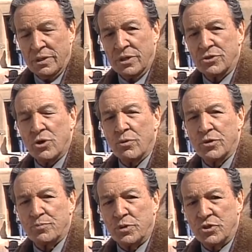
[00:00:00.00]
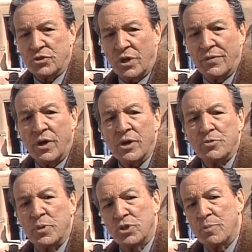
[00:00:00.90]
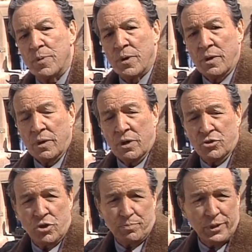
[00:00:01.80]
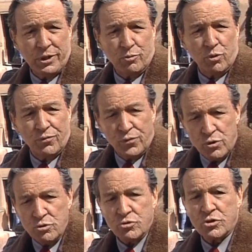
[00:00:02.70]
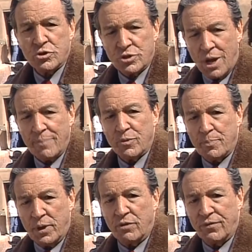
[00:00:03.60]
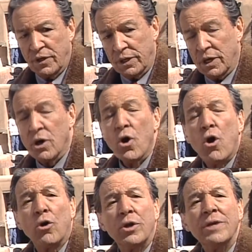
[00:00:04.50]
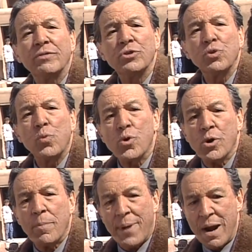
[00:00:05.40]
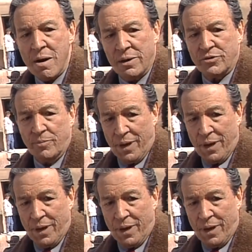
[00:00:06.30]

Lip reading: And so this priest said the Archbishop has simply refused to stop the pedophilia or even to warn parents